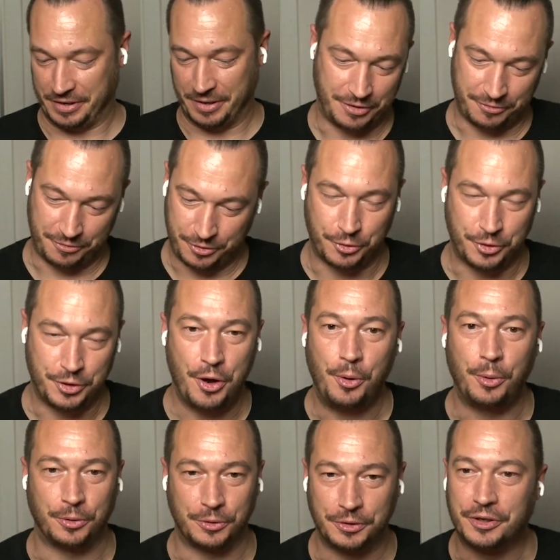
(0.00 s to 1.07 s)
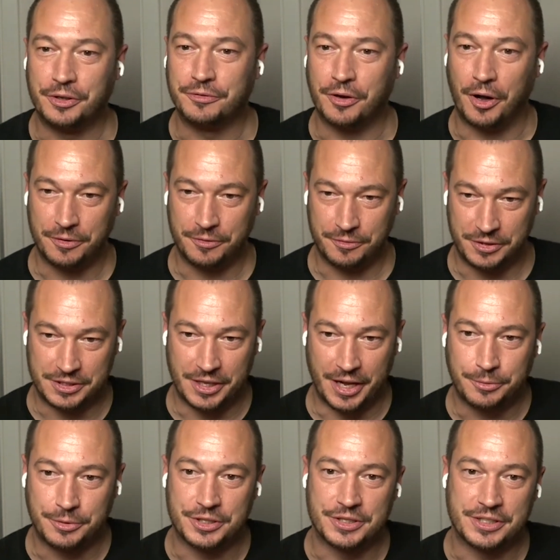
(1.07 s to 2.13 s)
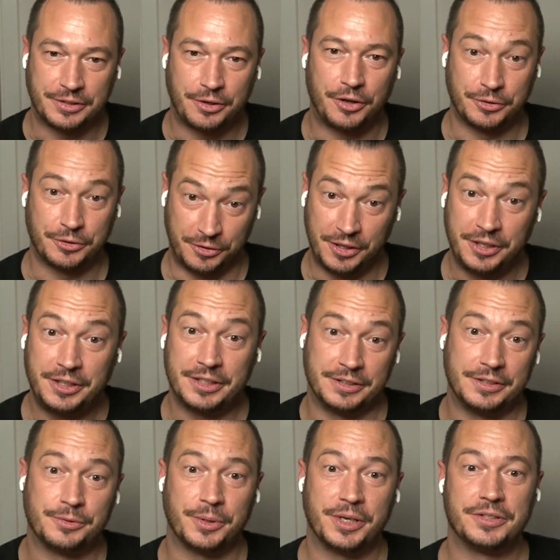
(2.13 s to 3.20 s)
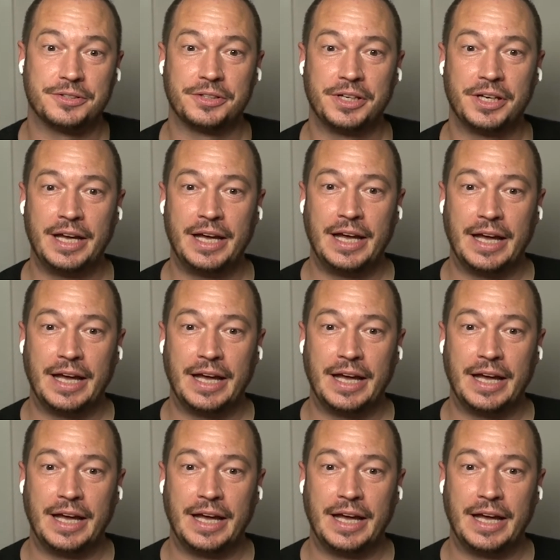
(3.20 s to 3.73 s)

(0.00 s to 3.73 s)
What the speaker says: kind of Creole of all of these languages and also think in these ways.